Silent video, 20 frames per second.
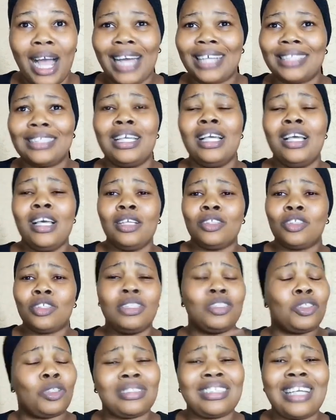and
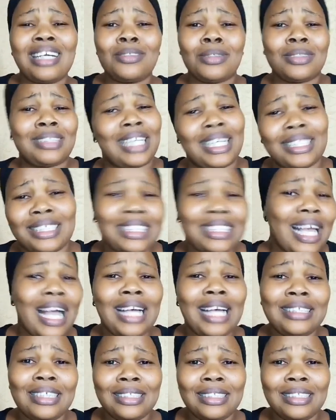in total, total, Sha,